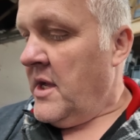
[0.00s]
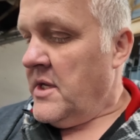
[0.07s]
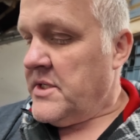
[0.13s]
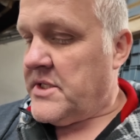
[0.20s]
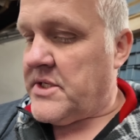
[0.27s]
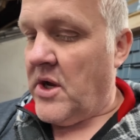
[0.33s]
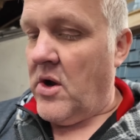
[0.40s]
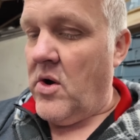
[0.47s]

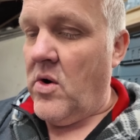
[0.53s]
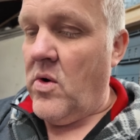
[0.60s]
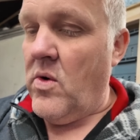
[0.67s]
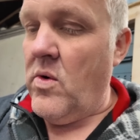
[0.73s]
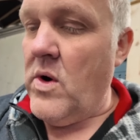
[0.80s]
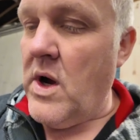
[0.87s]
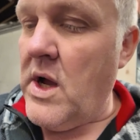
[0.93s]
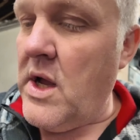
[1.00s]

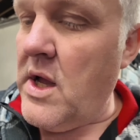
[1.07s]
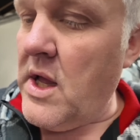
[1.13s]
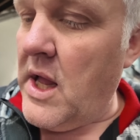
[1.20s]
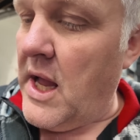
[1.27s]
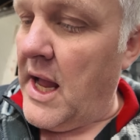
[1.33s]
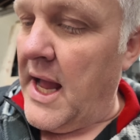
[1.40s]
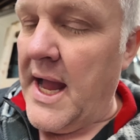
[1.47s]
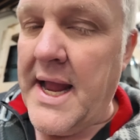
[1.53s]
So
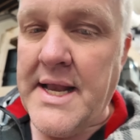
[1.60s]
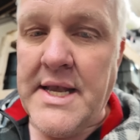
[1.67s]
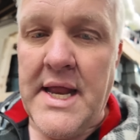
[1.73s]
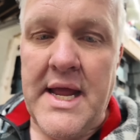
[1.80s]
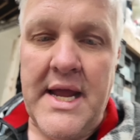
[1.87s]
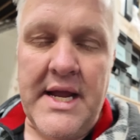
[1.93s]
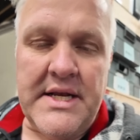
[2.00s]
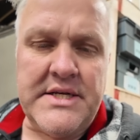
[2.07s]
I
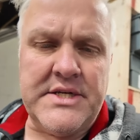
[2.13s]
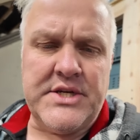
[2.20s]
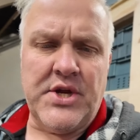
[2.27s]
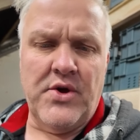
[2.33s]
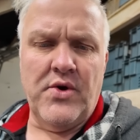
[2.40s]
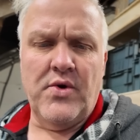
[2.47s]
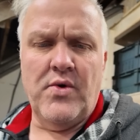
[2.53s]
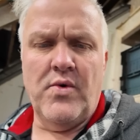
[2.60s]
need
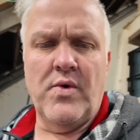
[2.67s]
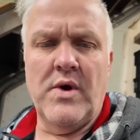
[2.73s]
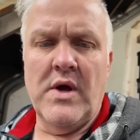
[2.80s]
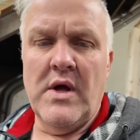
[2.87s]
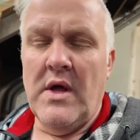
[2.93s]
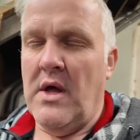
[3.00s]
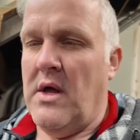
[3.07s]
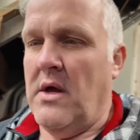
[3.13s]
to
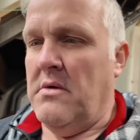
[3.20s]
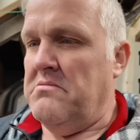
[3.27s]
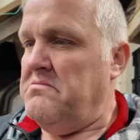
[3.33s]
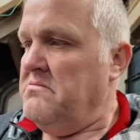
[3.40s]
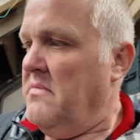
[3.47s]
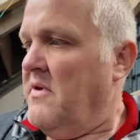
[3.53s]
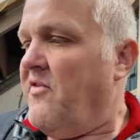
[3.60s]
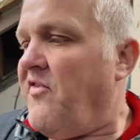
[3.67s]

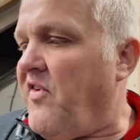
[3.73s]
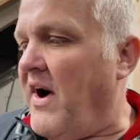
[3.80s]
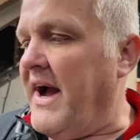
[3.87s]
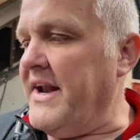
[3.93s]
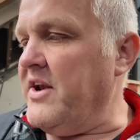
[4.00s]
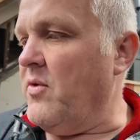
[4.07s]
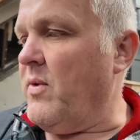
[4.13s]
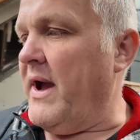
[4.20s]

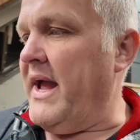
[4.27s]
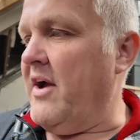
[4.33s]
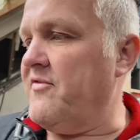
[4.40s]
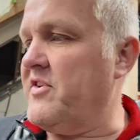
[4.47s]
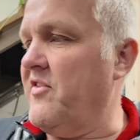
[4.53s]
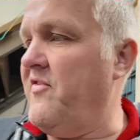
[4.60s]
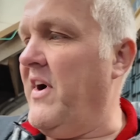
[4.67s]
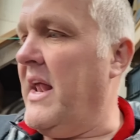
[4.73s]
find a way
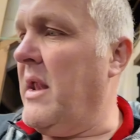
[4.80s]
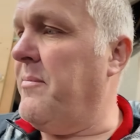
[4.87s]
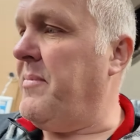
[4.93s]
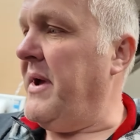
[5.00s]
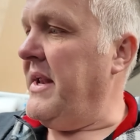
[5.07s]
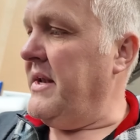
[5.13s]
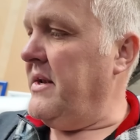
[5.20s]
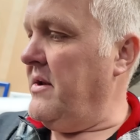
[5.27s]
of
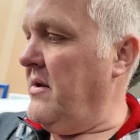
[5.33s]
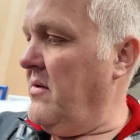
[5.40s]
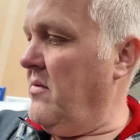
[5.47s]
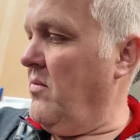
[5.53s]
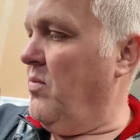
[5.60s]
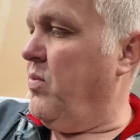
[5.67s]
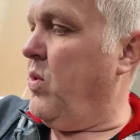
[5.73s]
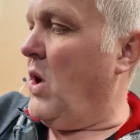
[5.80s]
developing
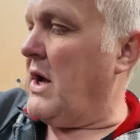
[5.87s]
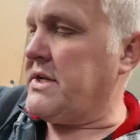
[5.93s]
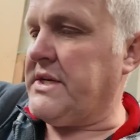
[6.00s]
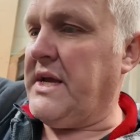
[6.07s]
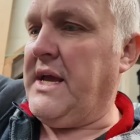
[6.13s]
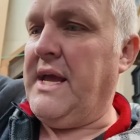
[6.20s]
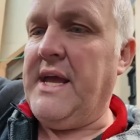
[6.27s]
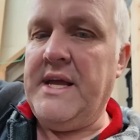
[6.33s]
what
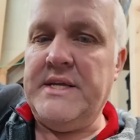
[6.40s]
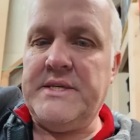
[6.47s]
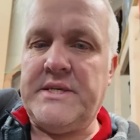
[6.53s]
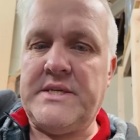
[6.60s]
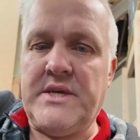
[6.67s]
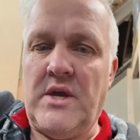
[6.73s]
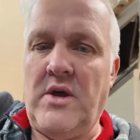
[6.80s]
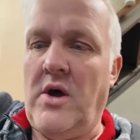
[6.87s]

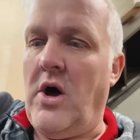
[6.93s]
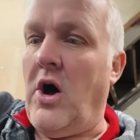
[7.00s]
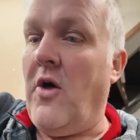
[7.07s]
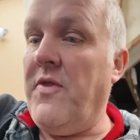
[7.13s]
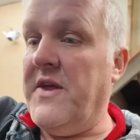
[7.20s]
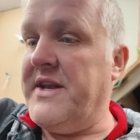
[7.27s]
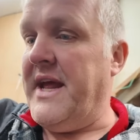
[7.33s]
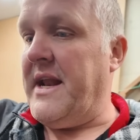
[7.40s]
is
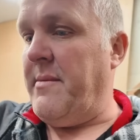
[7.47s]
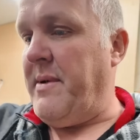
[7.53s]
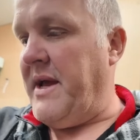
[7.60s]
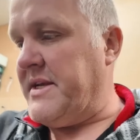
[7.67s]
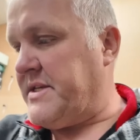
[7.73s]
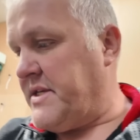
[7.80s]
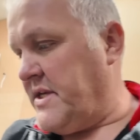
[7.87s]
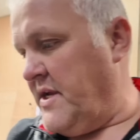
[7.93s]
on the
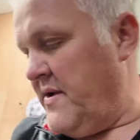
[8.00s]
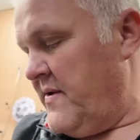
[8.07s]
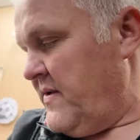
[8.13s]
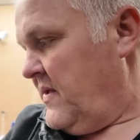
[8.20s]
database,